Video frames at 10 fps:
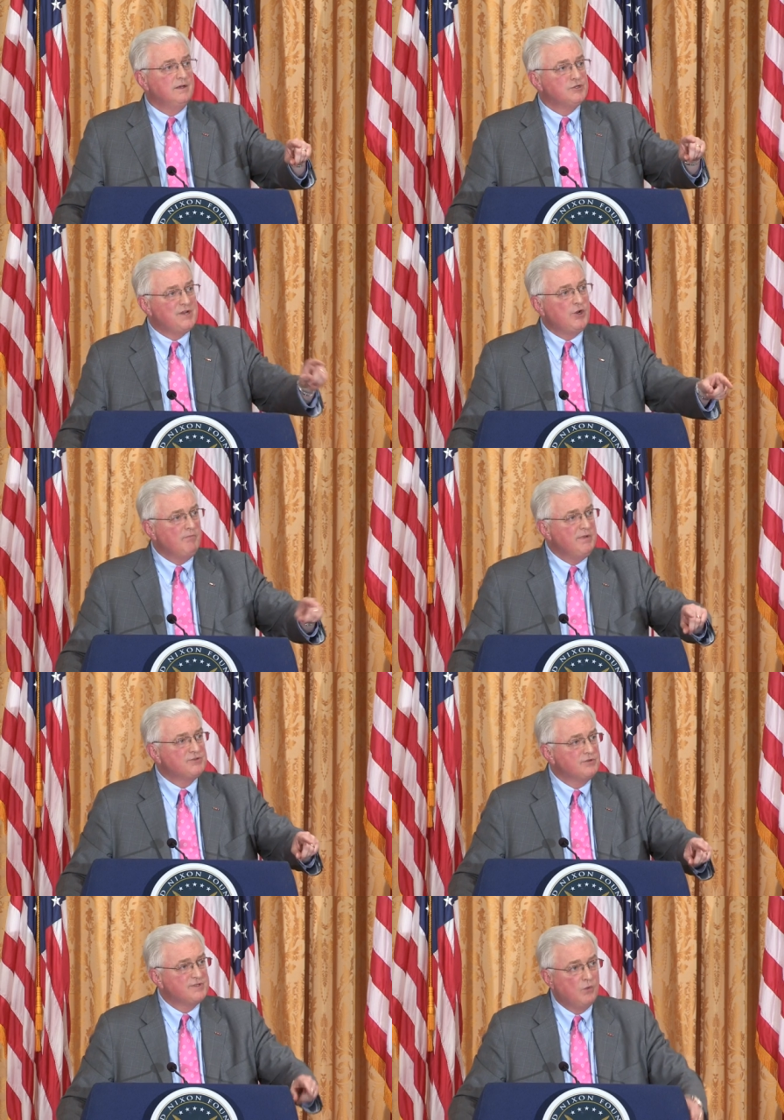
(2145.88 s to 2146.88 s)
Stinger
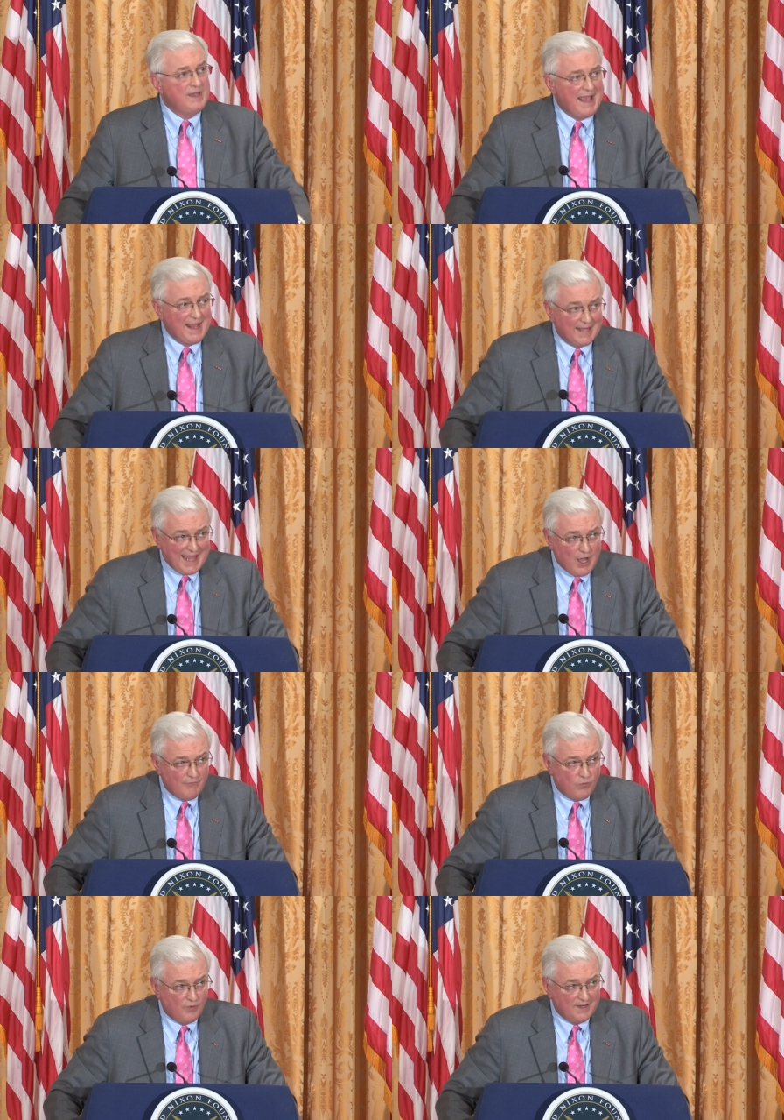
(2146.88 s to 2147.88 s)
missiles that we can't
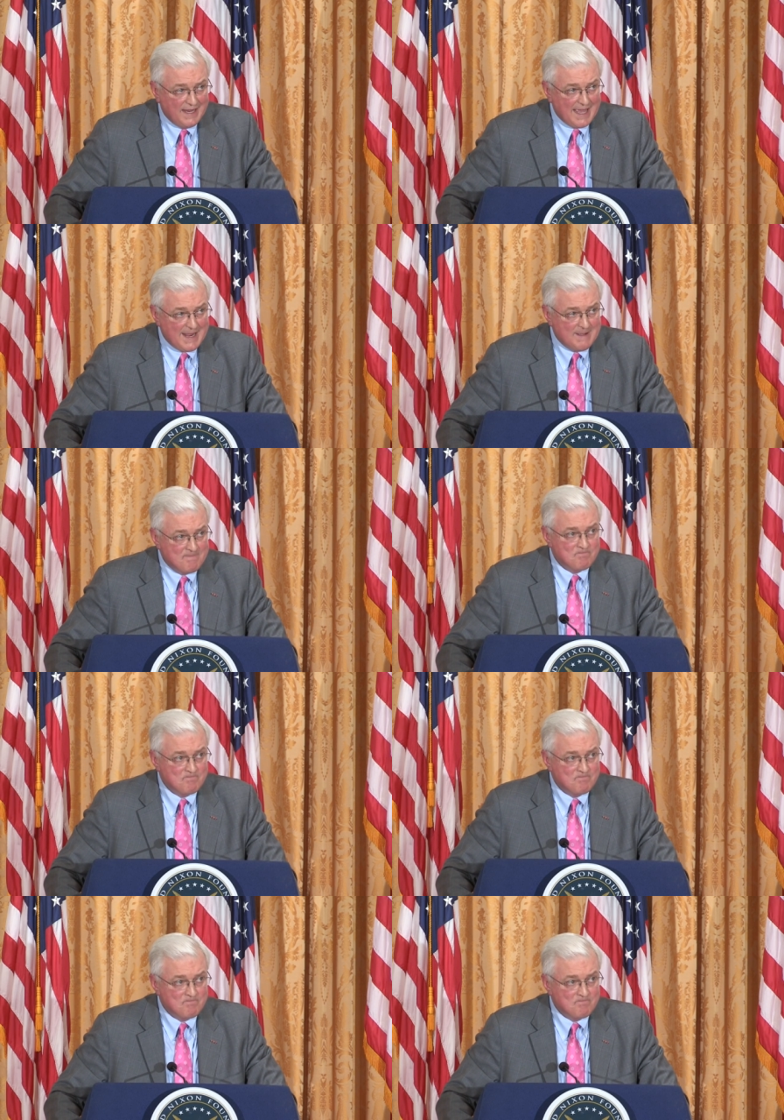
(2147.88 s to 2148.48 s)
account for today.